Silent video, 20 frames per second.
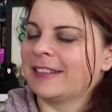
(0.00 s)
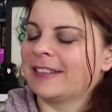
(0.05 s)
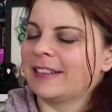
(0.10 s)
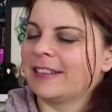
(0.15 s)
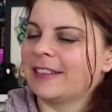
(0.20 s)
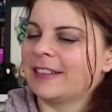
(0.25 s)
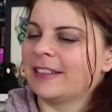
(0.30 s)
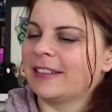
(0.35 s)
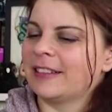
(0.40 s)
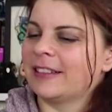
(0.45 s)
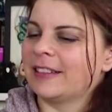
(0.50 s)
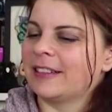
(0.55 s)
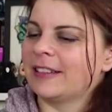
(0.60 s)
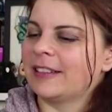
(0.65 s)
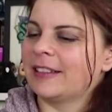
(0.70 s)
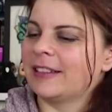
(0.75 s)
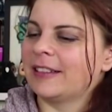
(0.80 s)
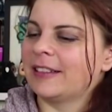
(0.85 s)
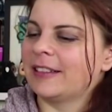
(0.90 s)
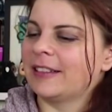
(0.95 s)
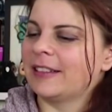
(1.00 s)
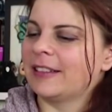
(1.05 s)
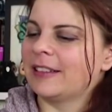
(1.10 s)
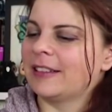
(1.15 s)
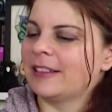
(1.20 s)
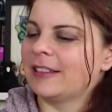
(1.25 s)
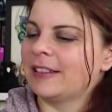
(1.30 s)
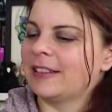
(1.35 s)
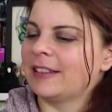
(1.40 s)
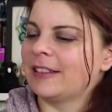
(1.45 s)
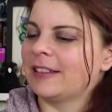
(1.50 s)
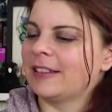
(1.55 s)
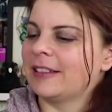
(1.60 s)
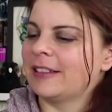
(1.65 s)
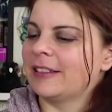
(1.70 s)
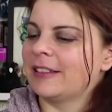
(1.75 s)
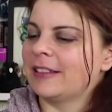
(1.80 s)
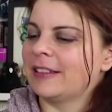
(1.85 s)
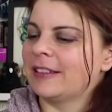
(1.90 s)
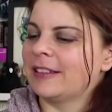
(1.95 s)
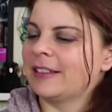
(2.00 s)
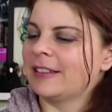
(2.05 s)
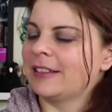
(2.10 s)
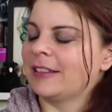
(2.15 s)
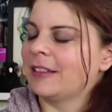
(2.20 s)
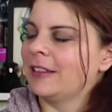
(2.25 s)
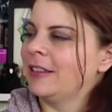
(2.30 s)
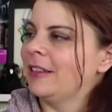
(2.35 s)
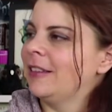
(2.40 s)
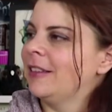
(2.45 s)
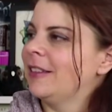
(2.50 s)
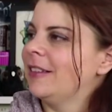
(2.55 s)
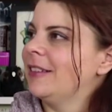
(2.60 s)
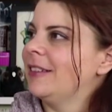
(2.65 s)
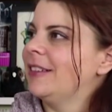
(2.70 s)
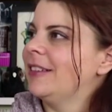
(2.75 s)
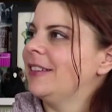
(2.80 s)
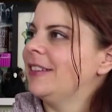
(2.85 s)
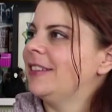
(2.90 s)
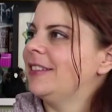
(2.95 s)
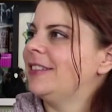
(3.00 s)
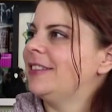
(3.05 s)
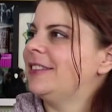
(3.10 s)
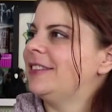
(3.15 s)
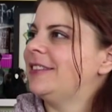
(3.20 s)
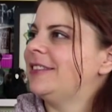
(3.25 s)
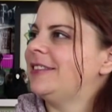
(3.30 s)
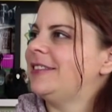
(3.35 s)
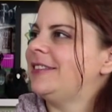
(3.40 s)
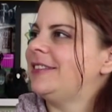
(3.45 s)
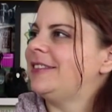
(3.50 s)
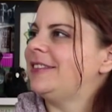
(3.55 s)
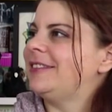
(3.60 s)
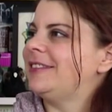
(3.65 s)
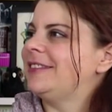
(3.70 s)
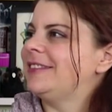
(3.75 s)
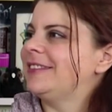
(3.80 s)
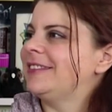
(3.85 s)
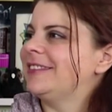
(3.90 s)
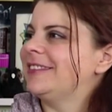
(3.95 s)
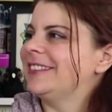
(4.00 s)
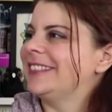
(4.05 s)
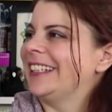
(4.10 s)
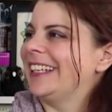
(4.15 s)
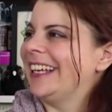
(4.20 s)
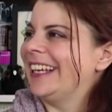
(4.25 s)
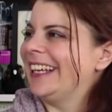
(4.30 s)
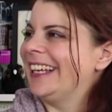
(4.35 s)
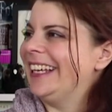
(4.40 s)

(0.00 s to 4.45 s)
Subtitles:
(not speaking)